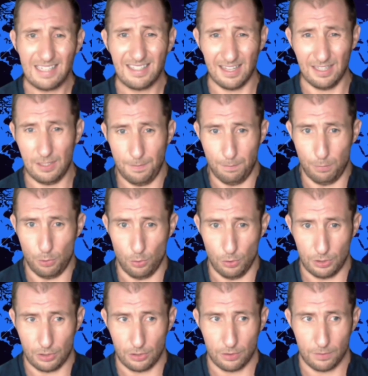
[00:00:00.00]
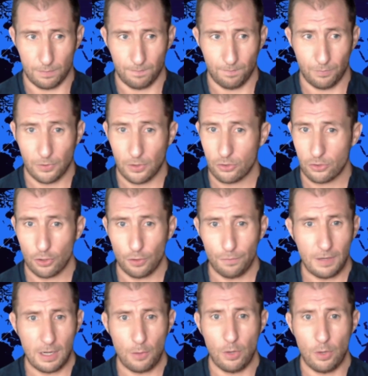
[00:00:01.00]
this important? So
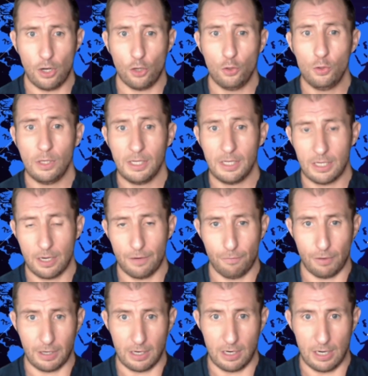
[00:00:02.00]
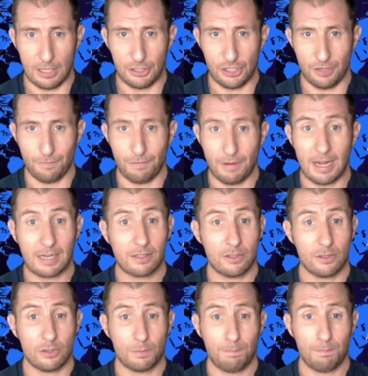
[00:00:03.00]
far we're only covering hygiene
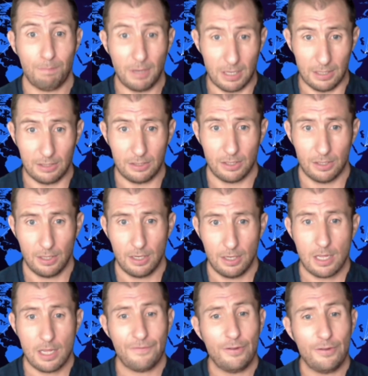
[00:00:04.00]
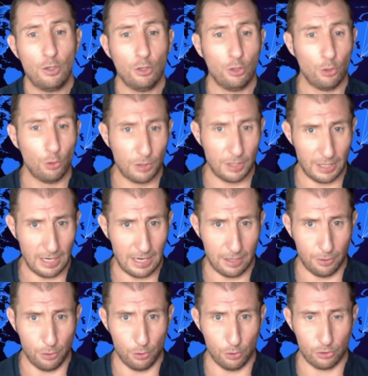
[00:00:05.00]
factors, but if you look at how
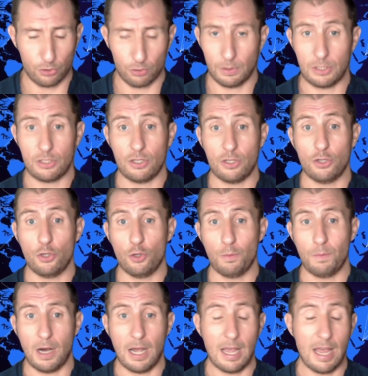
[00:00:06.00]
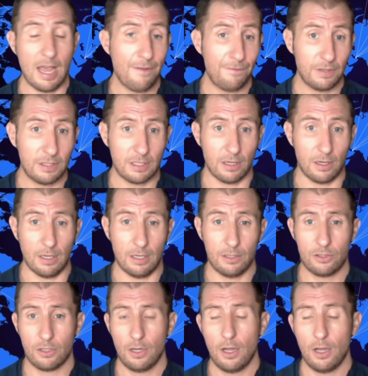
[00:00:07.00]
nurseries in Dubai
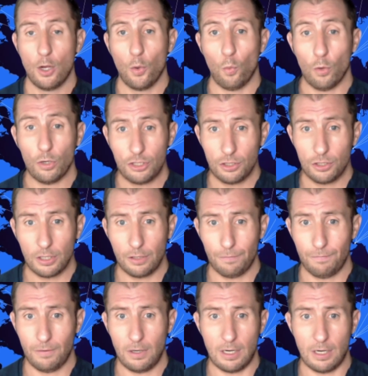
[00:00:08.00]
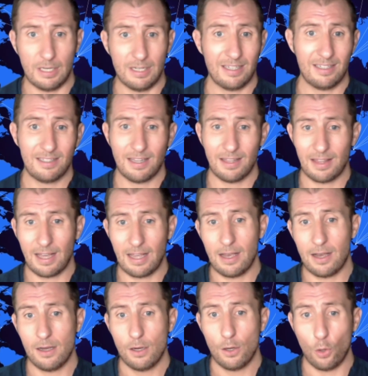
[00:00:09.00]
advertise, what you're going to find is that they
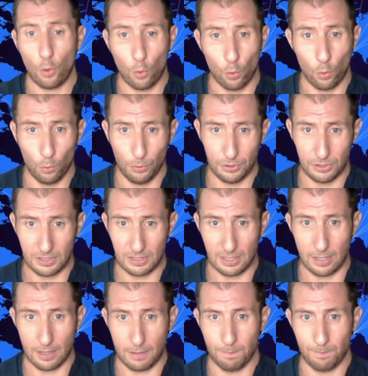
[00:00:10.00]
are all the same.